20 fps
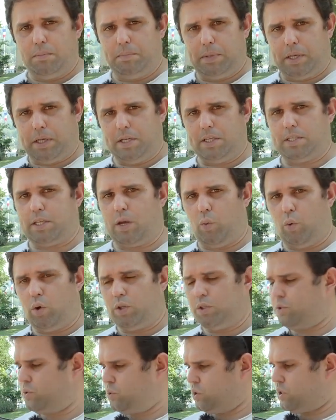because I
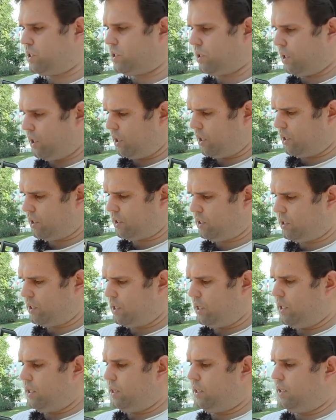want to start
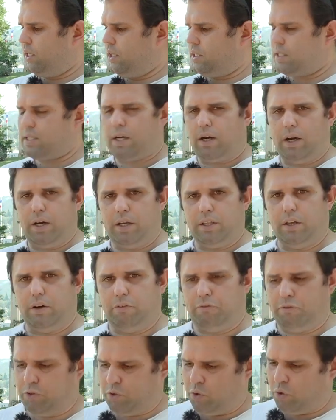this kind
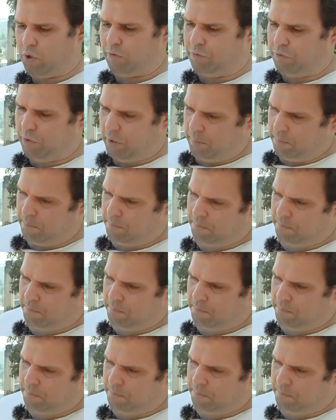of photography.